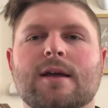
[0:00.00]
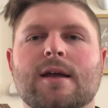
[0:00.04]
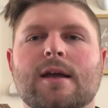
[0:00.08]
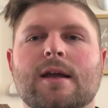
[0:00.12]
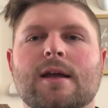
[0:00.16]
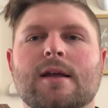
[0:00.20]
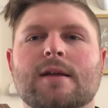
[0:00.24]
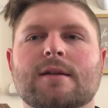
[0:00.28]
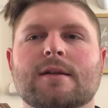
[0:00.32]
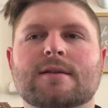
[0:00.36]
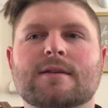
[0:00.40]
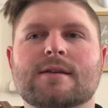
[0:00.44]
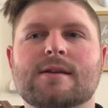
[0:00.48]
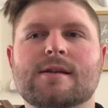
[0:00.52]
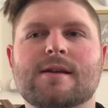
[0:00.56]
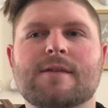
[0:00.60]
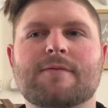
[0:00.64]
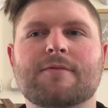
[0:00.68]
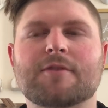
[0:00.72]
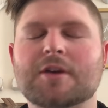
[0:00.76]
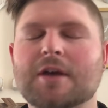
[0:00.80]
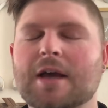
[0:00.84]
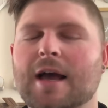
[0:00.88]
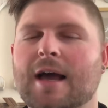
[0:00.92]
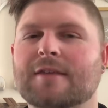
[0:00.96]
And
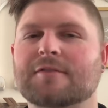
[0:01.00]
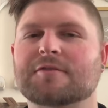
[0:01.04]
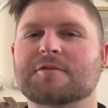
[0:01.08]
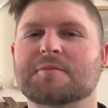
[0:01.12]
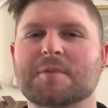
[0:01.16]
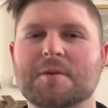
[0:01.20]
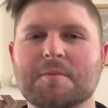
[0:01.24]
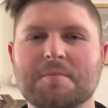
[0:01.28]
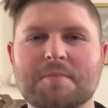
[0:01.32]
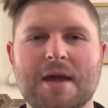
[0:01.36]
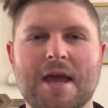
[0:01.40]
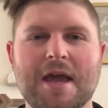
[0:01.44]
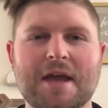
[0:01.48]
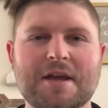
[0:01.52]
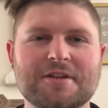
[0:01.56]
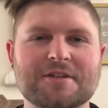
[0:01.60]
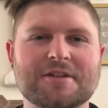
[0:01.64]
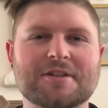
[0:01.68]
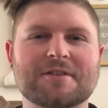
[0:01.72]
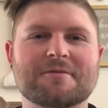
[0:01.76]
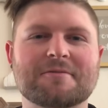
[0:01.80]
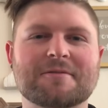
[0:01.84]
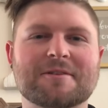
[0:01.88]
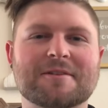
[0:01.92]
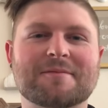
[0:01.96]
if you guys will be
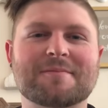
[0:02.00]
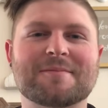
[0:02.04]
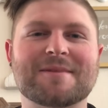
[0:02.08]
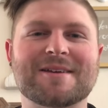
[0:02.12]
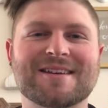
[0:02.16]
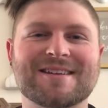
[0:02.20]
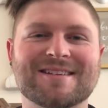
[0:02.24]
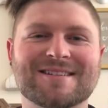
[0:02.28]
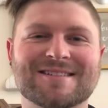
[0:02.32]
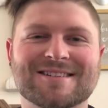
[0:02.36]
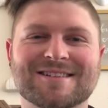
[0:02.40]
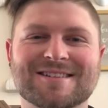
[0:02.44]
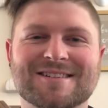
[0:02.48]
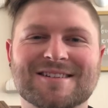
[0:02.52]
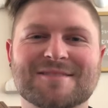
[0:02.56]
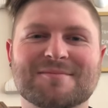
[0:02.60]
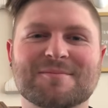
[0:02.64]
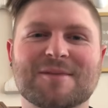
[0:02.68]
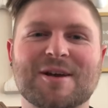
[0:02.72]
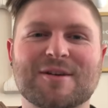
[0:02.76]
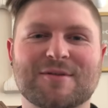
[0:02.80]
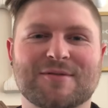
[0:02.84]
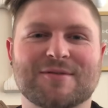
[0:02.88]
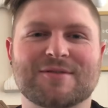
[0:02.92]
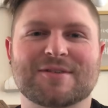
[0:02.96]
patient with me, as this is
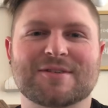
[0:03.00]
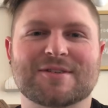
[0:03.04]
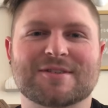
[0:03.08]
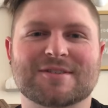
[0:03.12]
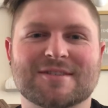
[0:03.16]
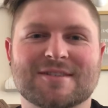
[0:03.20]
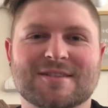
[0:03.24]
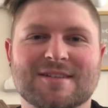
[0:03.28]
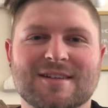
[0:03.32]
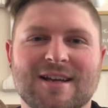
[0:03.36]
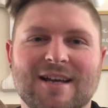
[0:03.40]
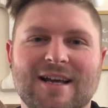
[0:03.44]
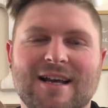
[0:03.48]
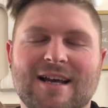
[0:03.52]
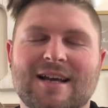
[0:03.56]
my first